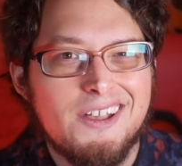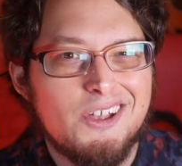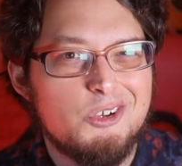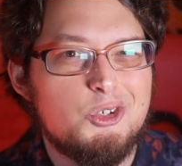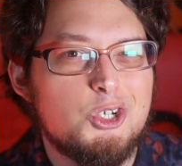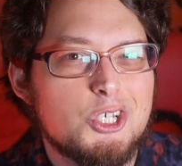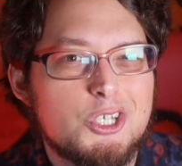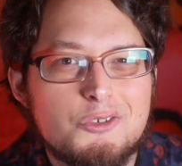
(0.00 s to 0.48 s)

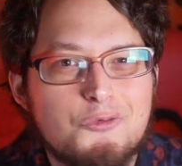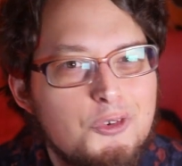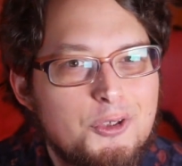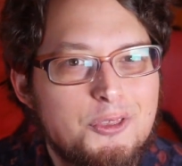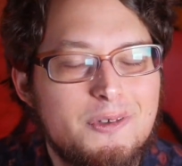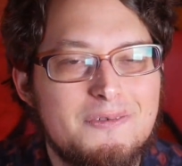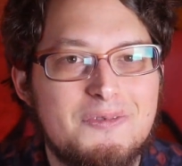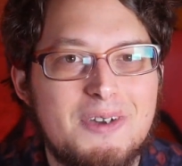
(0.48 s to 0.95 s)
just
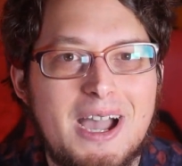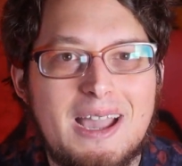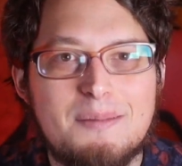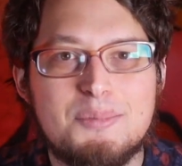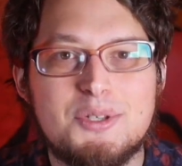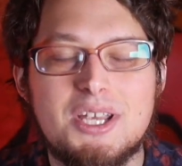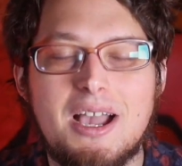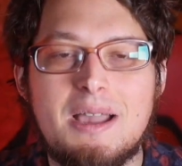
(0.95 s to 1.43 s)
for the
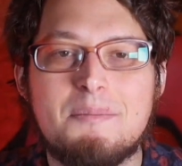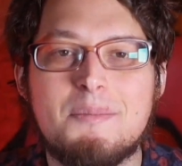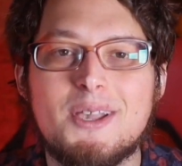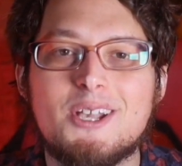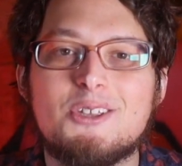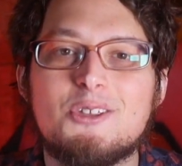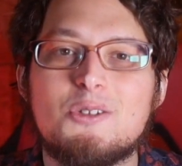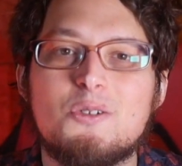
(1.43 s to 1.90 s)
vibes, I'm
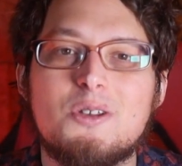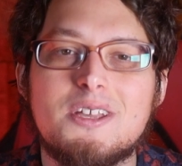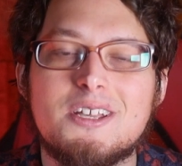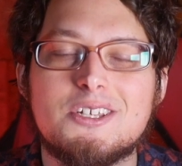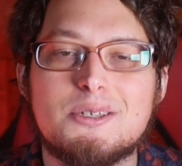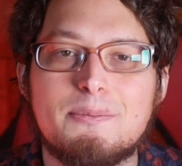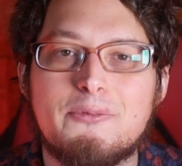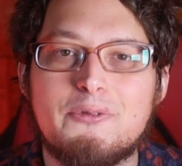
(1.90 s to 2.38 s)

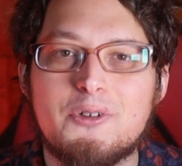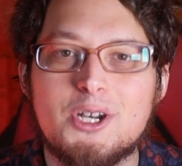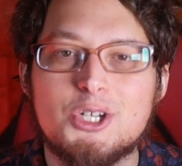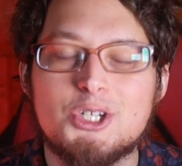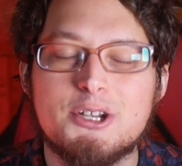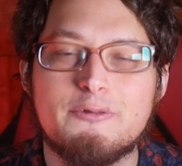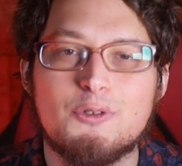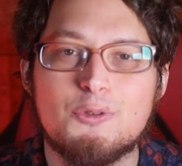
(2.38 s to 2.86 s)
including some
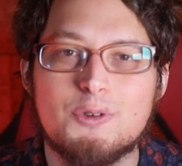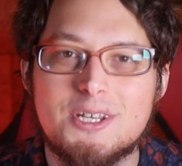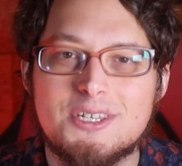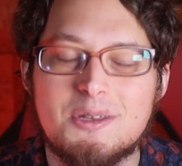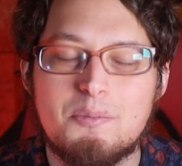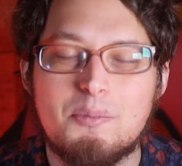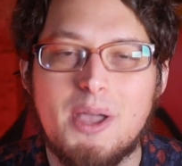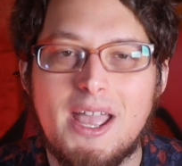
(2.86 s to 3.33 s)
footage of a
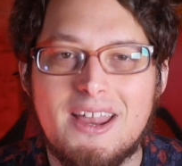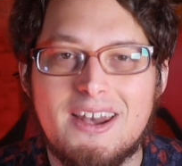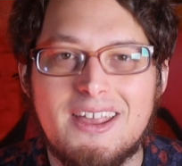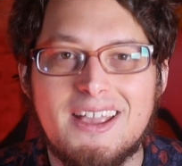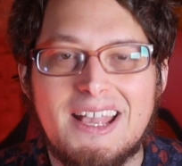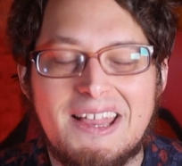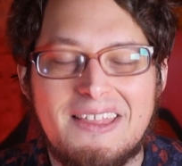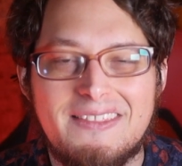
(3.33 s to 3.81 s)
recent
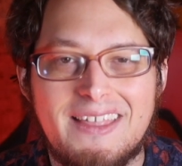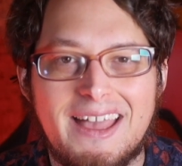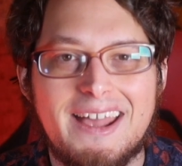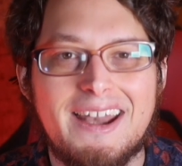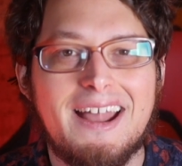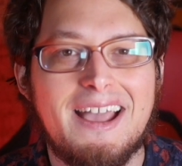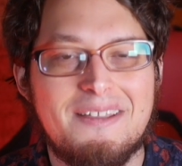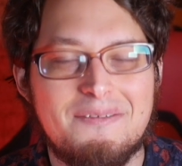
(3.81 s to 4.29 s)
painting
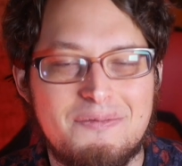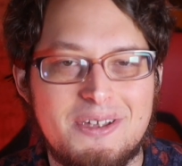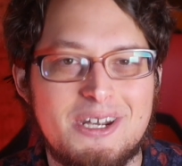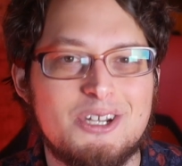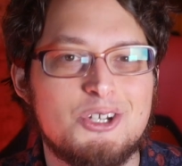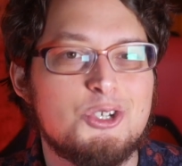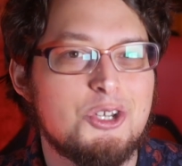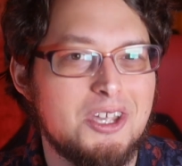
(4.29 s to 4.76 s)
that I
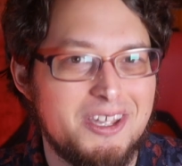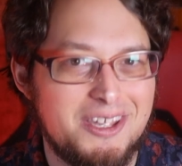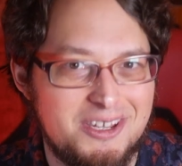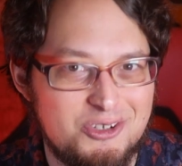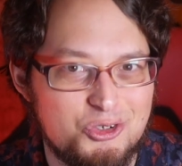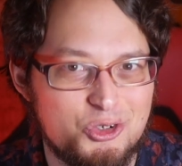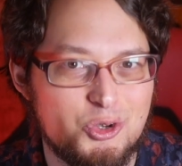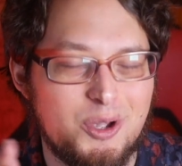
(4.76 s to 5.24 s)
finished.
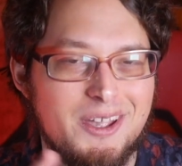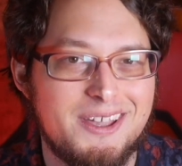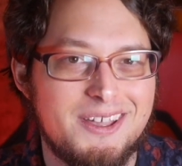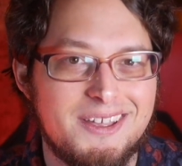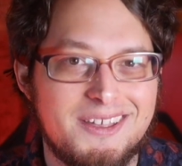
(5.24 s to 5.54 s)
Enjoy.